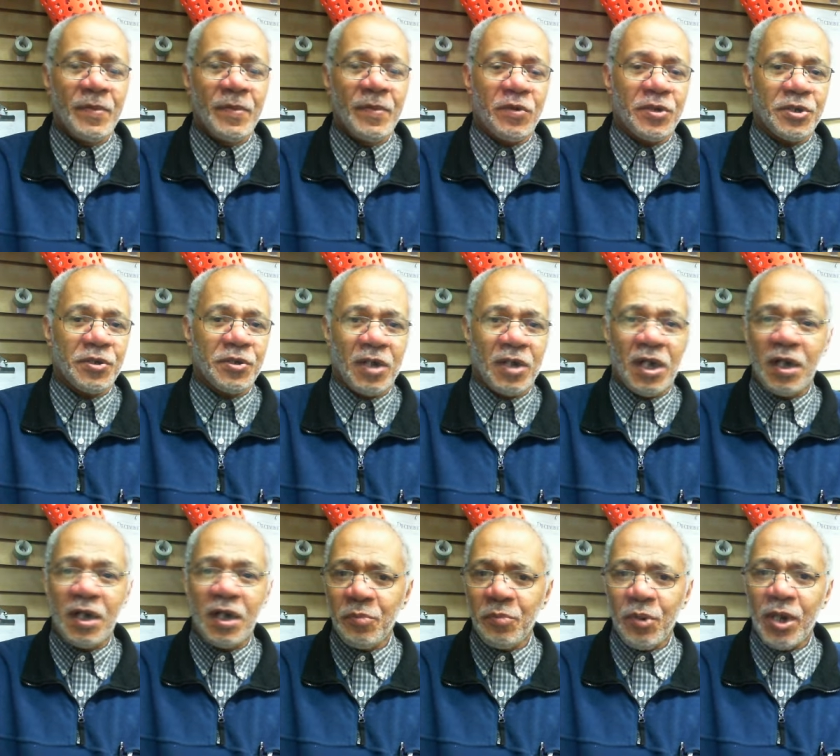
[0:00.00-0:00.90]
on your
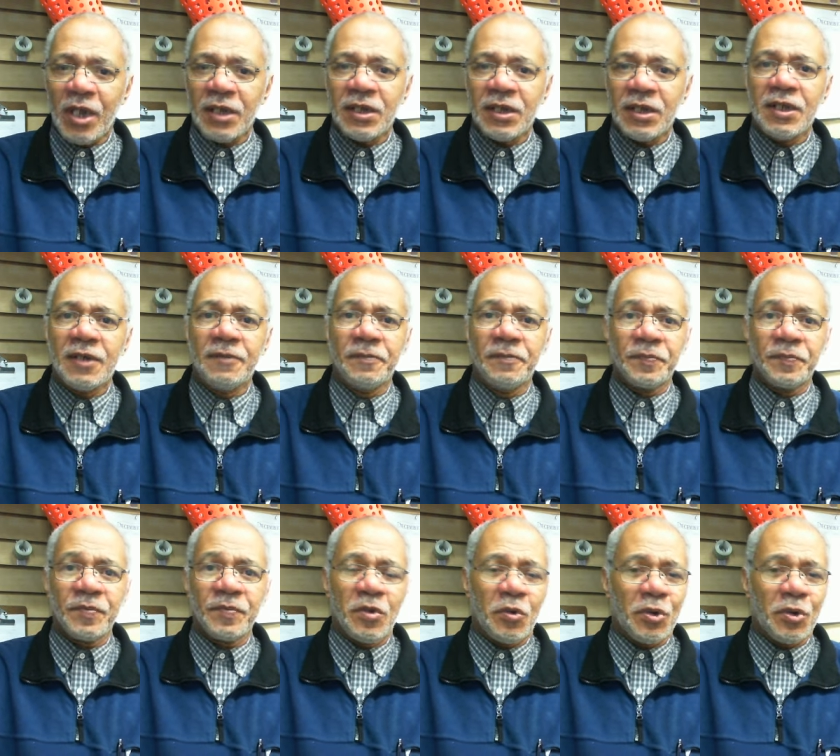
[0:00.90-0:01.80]
umbrella,
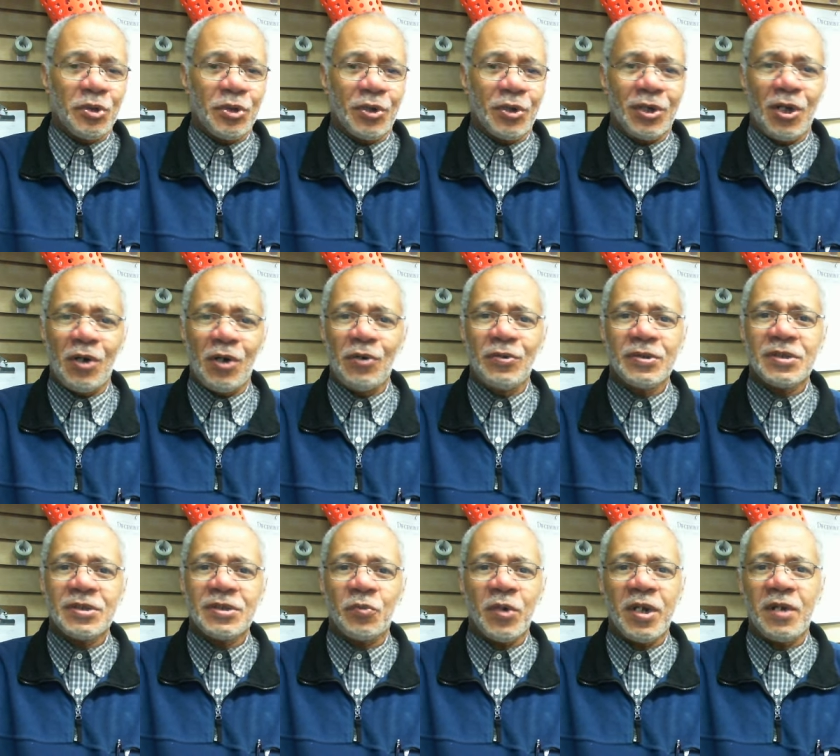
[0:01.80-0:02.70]
on your
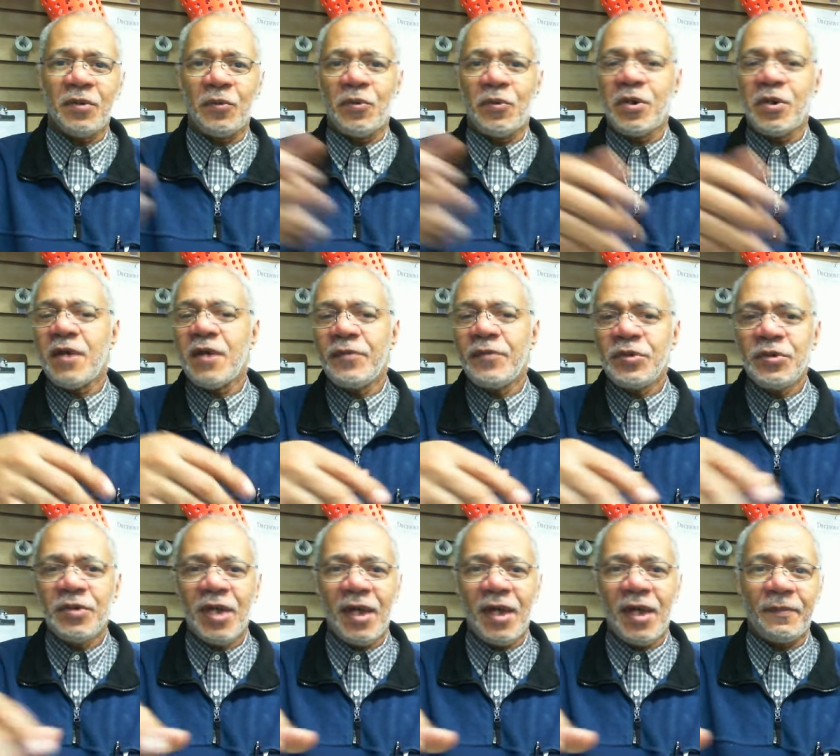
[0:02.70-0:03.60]
coats, where, wherever
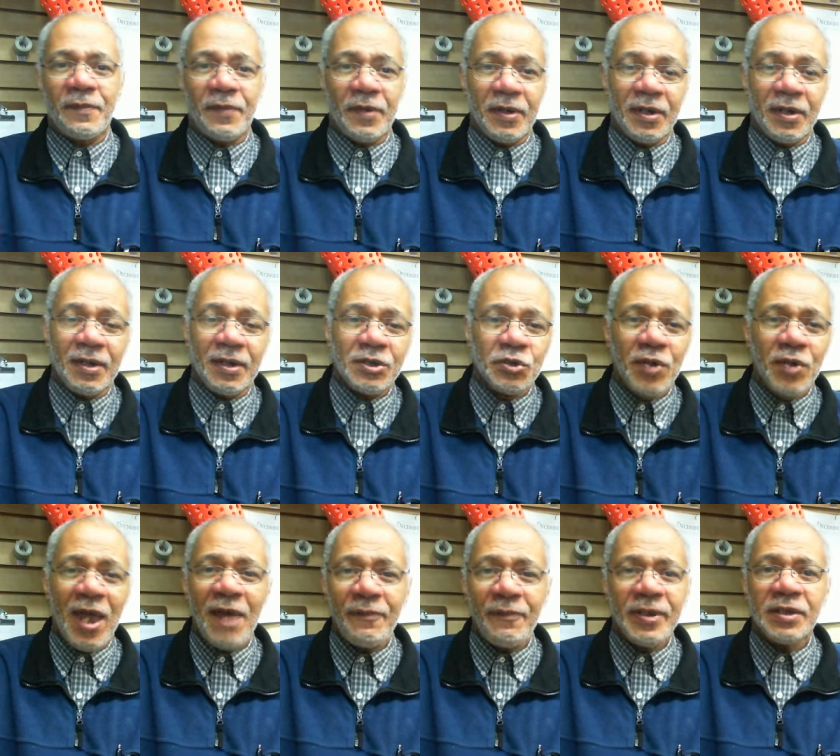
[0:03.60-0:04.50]
you have
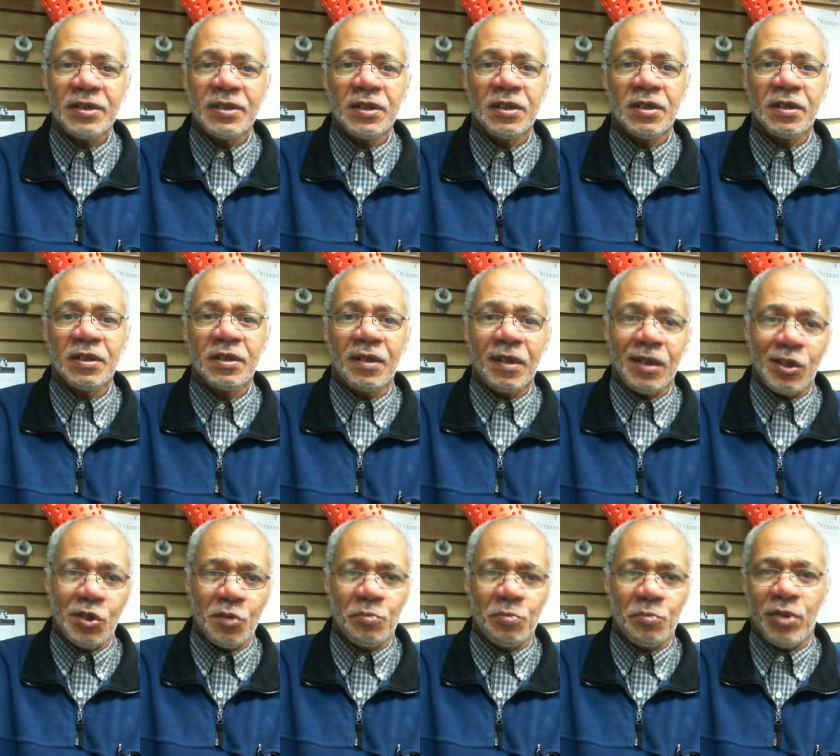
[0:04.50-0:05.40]
trafficked,
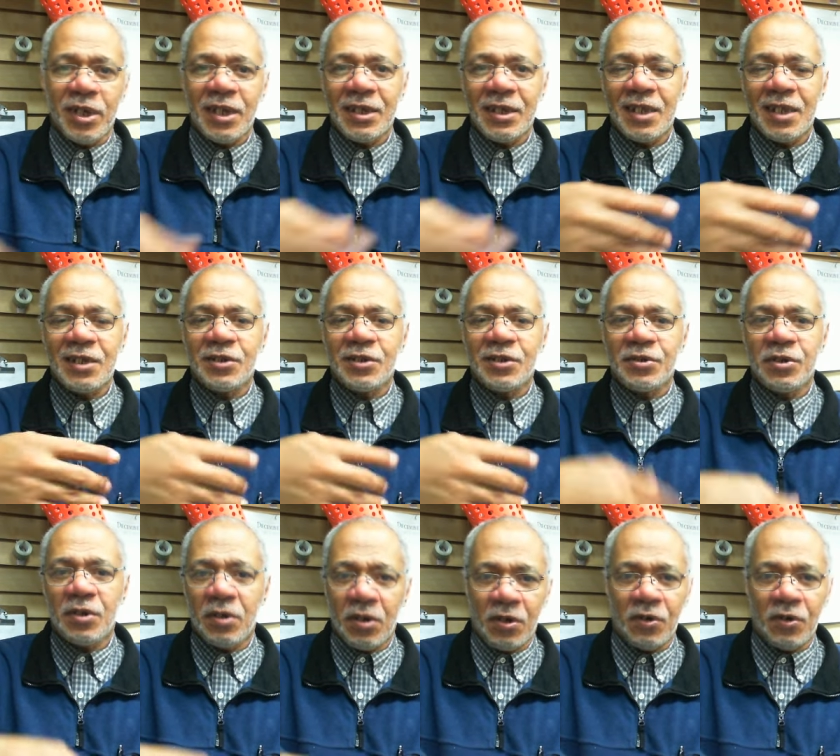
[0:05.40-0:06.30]
you're bringing that into
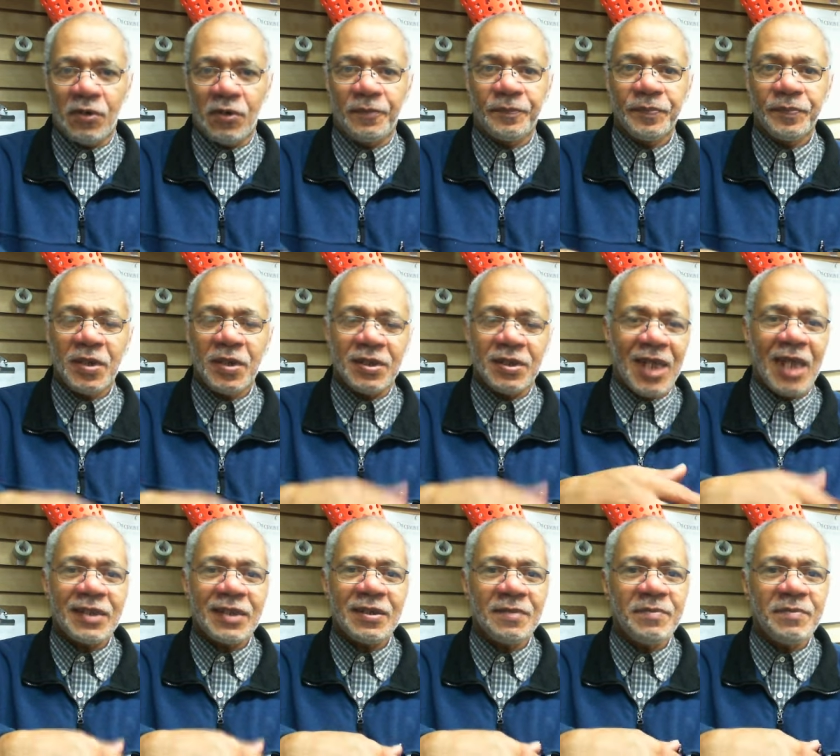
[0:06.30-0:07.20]
your home.
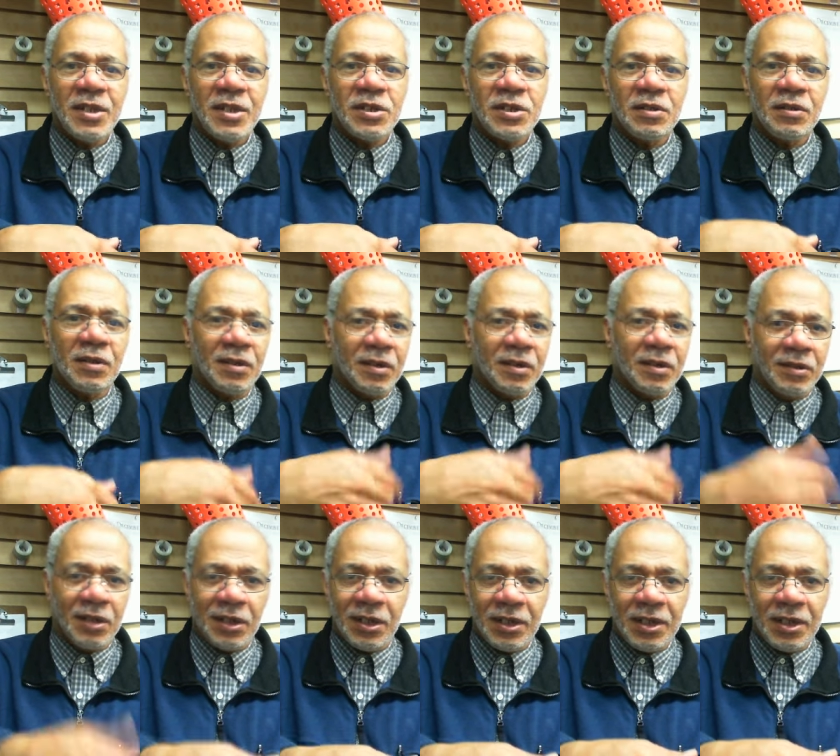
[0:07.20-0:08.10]
Not to mention
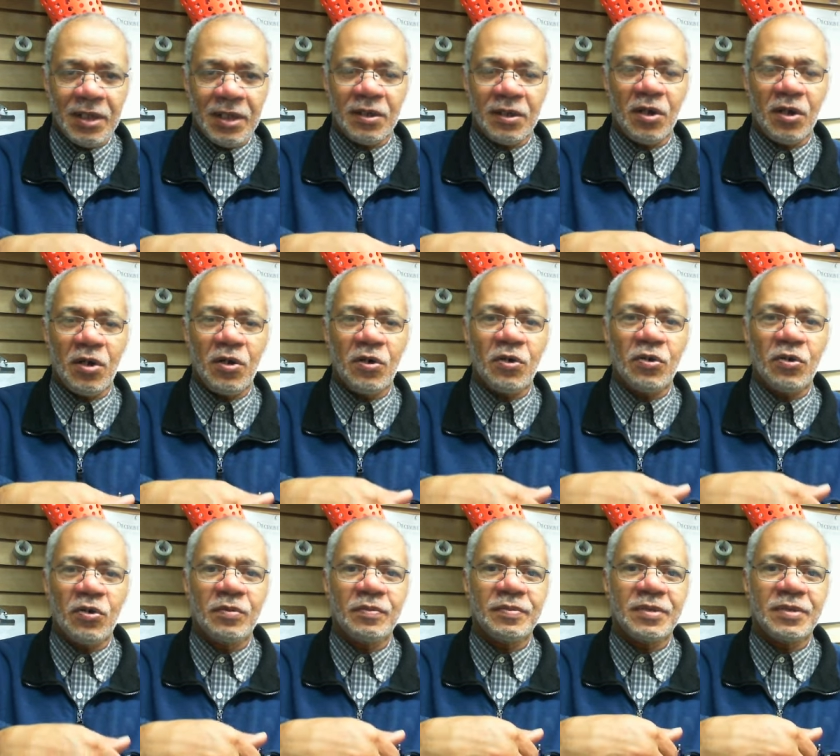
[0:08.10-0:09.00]
cooking in the
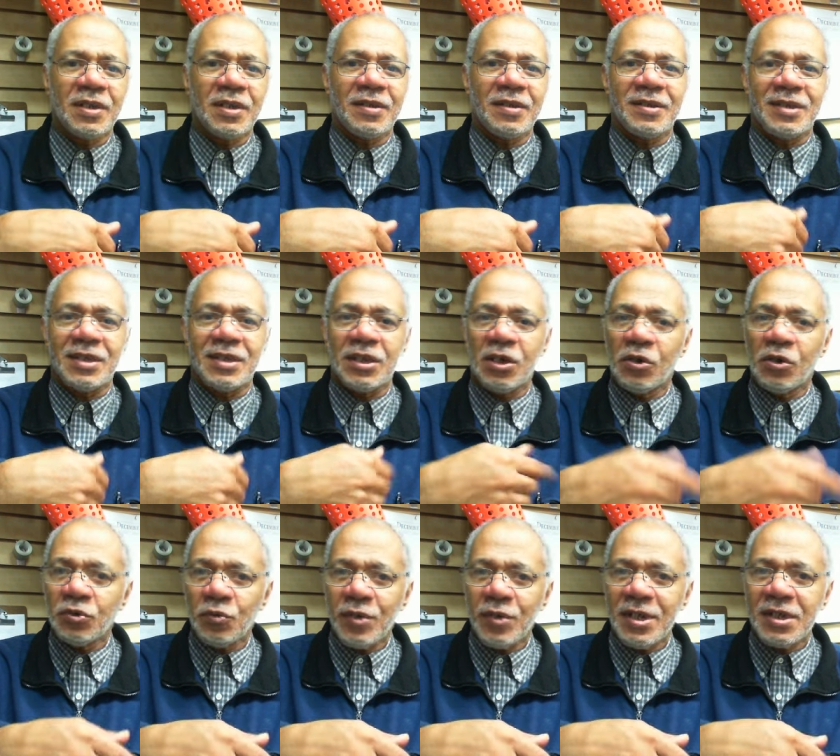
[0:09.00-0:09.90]
home,
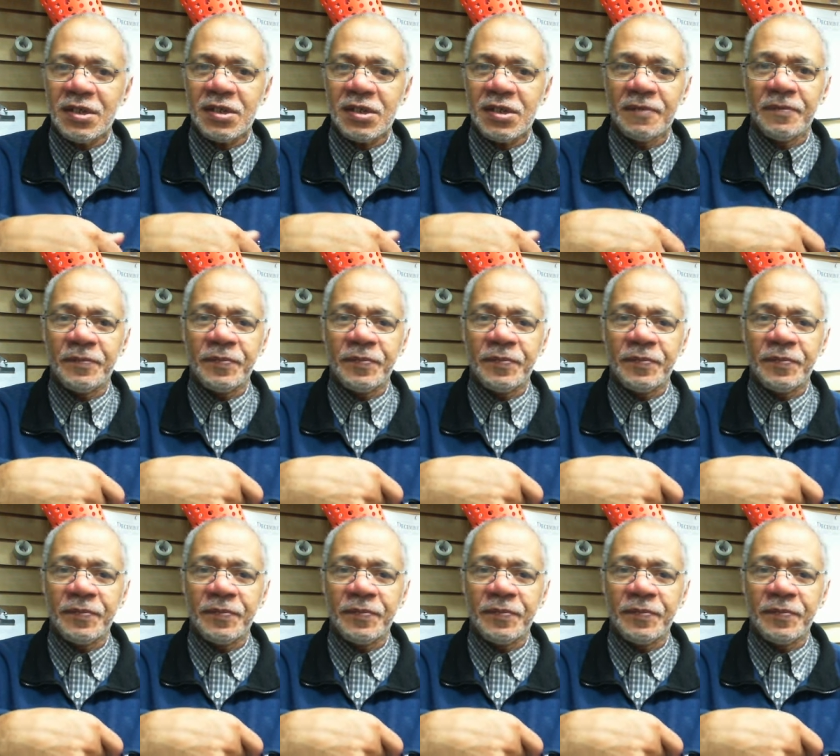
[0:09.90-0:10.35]
deodorants,